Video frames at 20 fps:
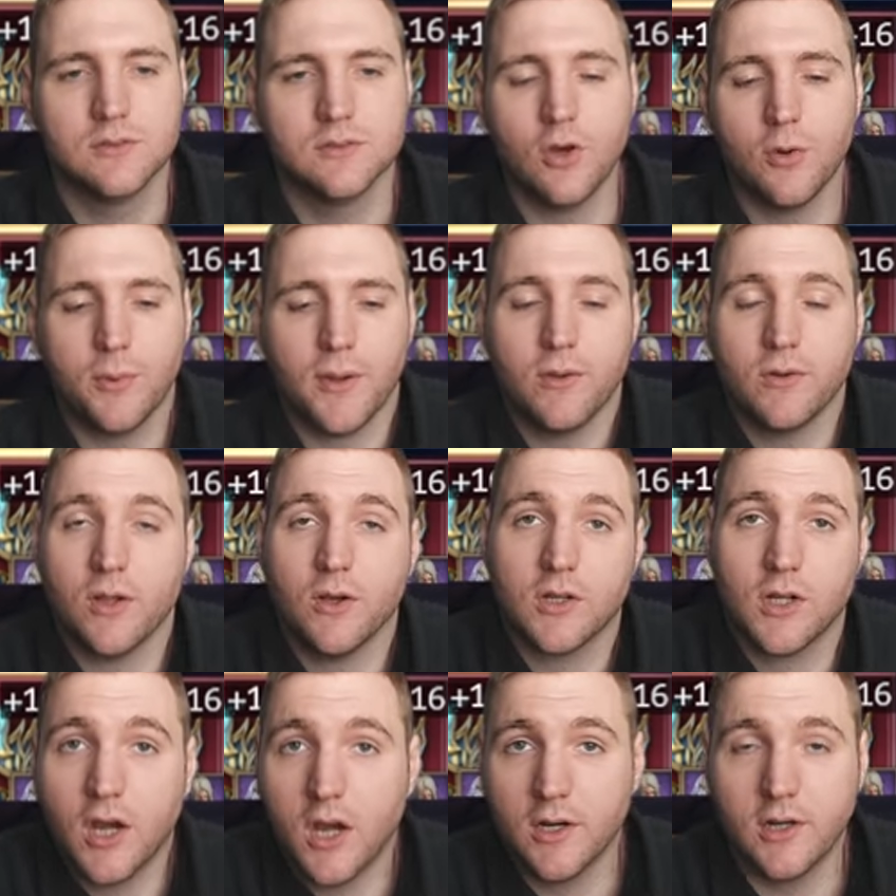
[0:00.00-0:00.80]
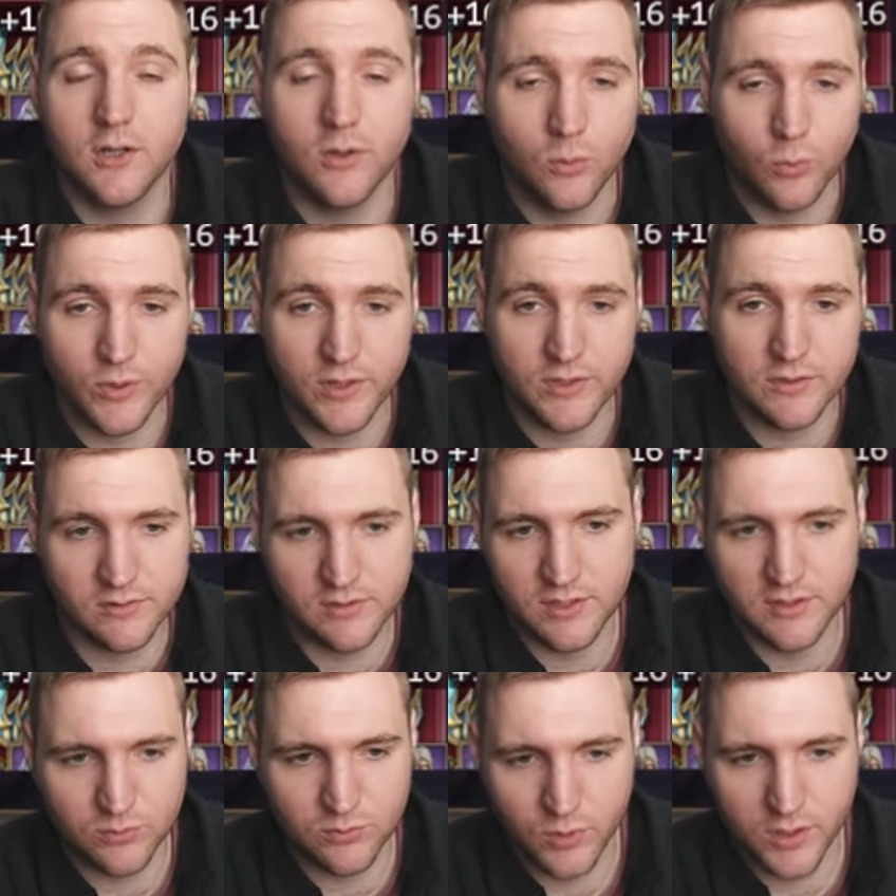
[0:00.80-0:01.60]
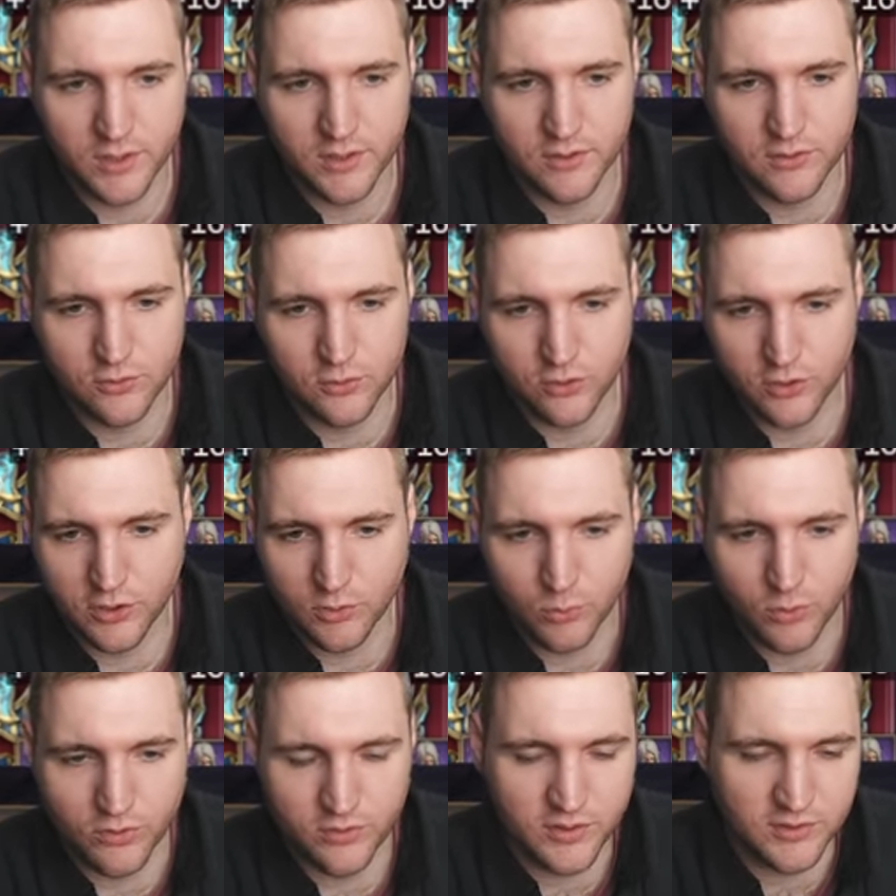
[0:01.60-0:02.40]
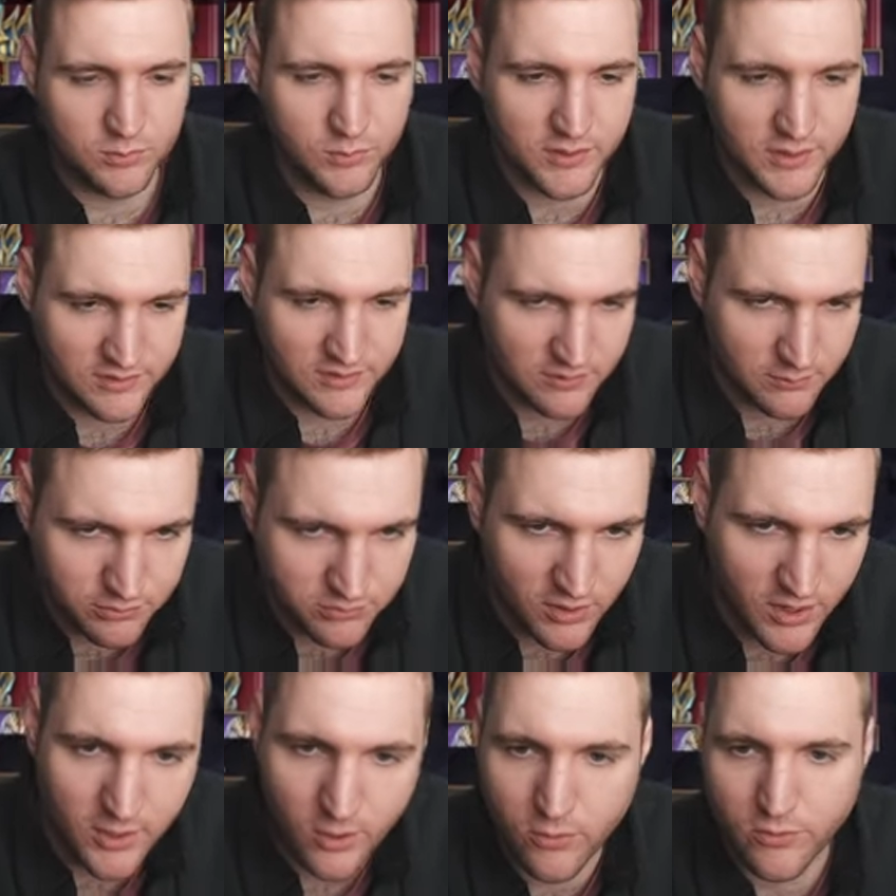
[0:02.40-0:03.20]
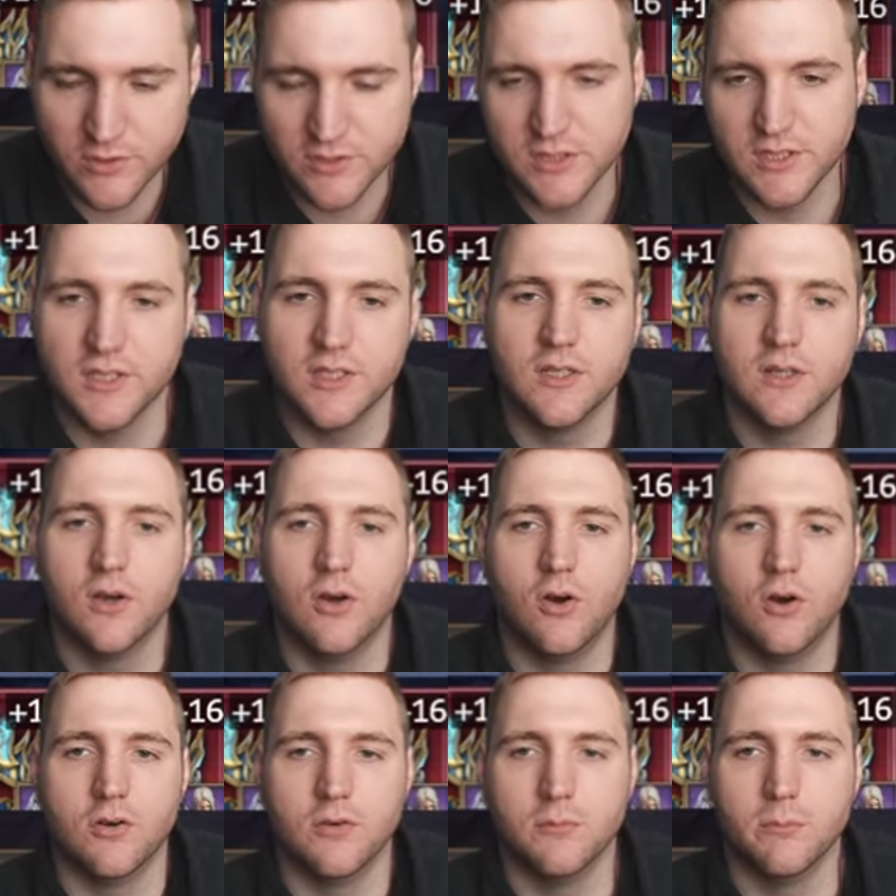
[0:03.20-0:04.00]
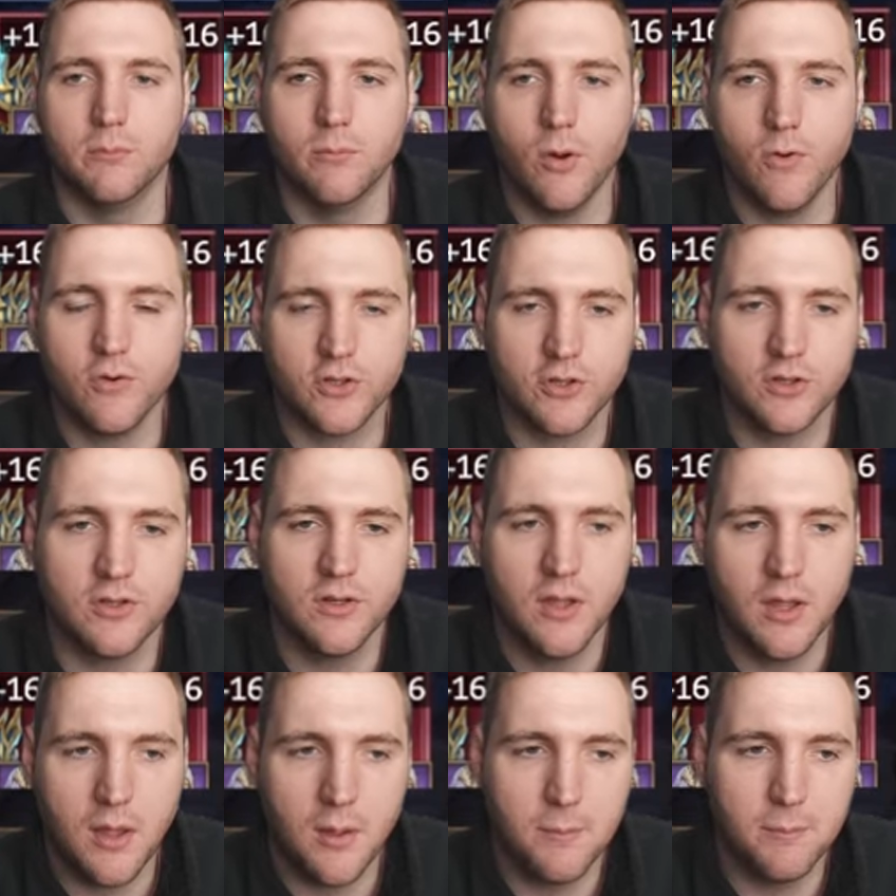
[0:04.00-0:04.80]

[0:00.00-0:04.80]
Soulbound Arcana wins this one. You're going to want this one as a priority on Morrigan.